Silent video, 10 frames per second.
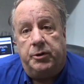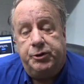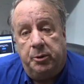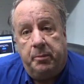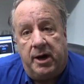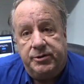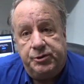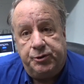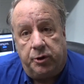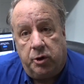
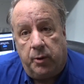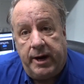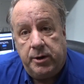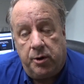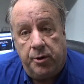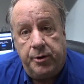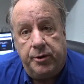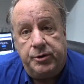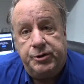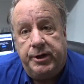Jukeboxes are great earners,